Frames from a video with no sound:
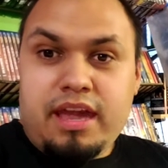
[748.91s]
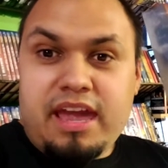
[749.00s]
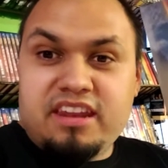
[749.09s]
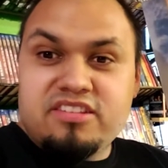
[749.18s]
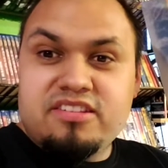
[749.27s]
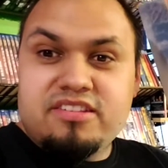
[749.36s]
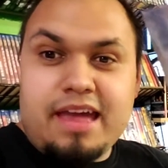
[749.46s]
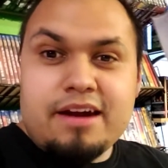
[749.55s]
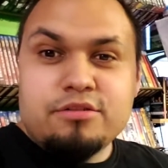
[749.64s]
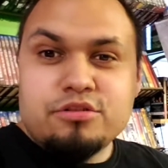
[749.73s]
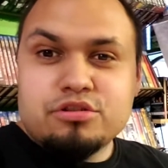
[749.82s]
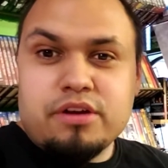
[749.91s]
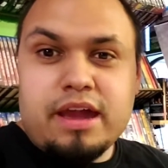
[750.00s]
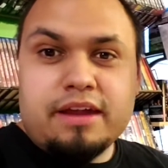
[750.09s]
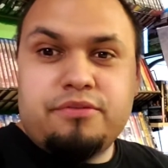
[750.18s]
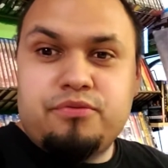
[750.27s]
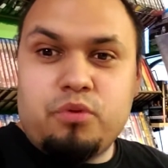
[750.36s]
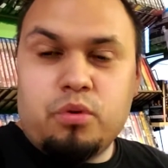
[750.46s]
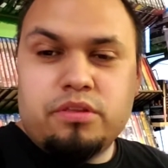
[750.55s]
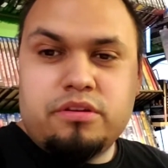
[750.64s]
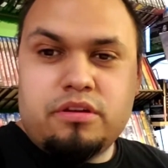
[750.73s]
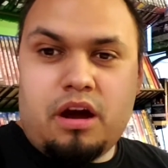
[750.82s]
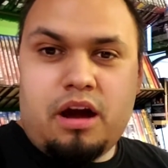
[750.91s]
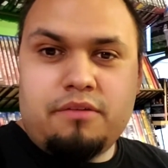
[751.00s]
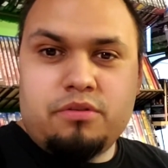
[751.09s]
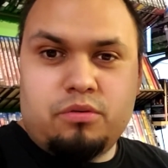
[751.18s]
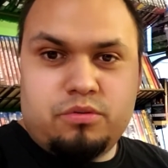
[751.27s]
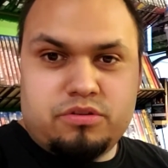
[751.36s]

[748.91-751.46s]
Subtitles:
and a soundtrack for the novel